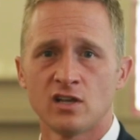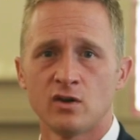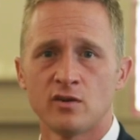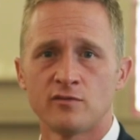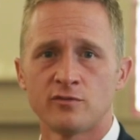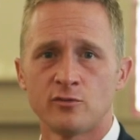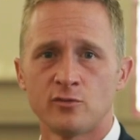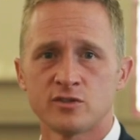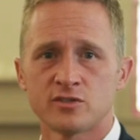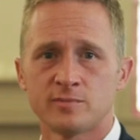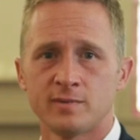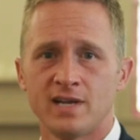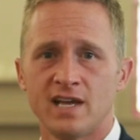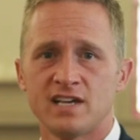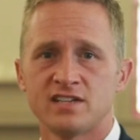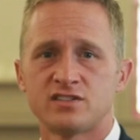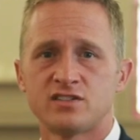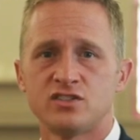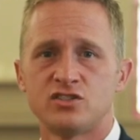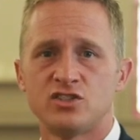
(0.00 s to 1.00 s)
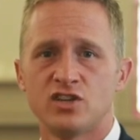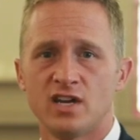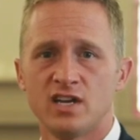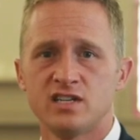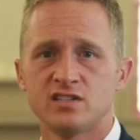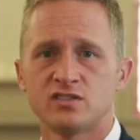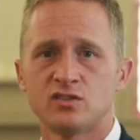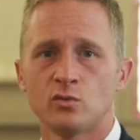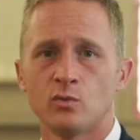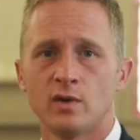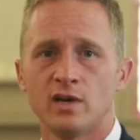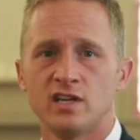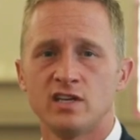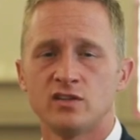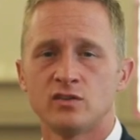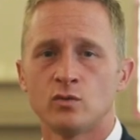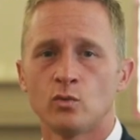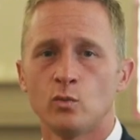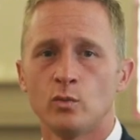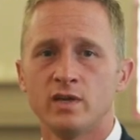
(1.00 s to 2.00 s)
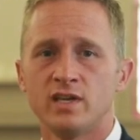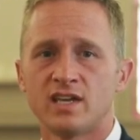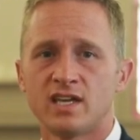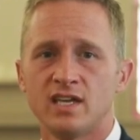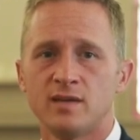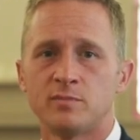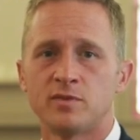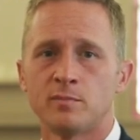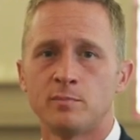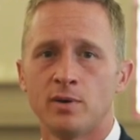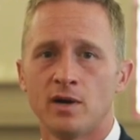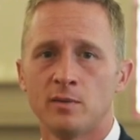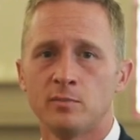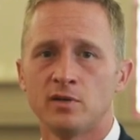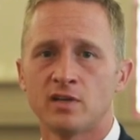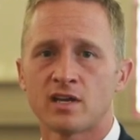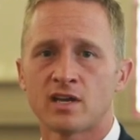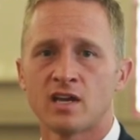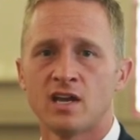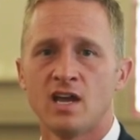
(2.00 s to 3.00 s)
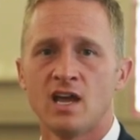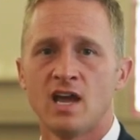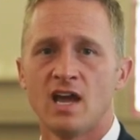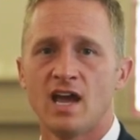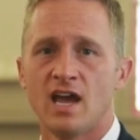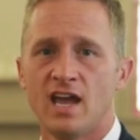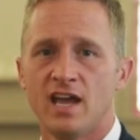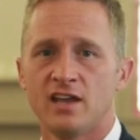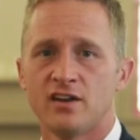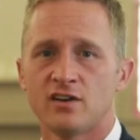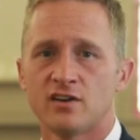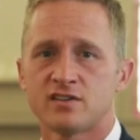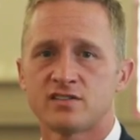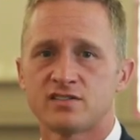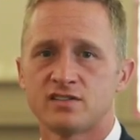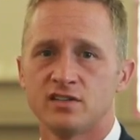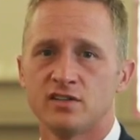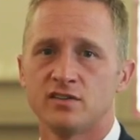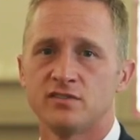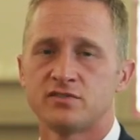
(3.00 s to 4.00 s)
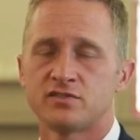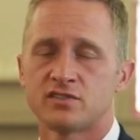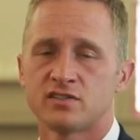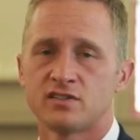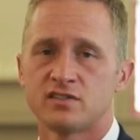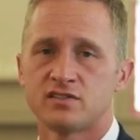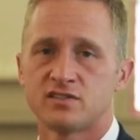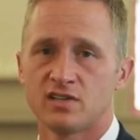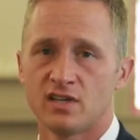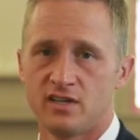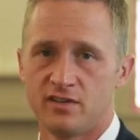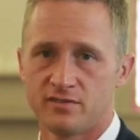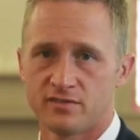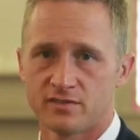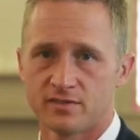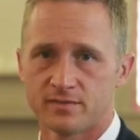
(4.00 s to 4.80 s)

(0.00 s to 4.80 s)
law enforcement has to change the way we keep the public and ourselves safe.